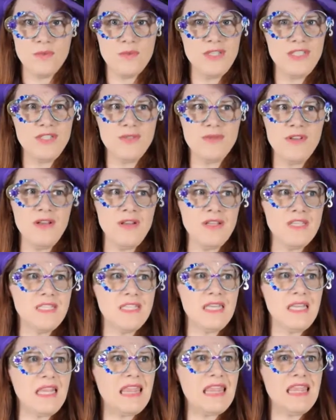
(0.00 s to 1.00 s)
we do not
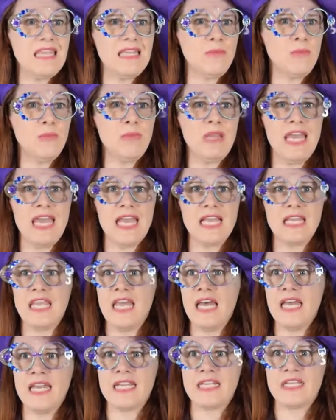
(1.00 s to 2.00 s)
see thin black
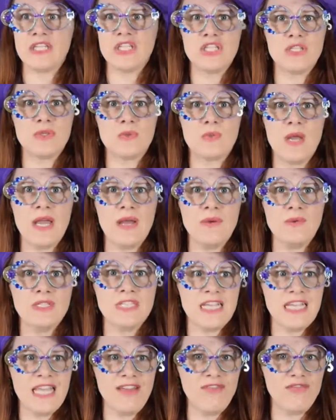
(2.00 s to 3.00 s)
lines
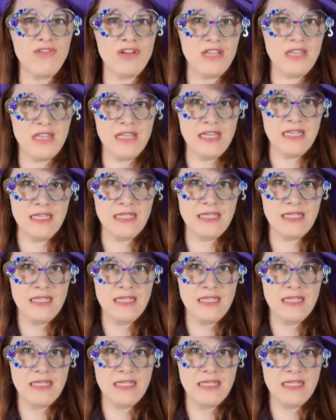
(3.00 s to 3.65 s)
surrounding everything.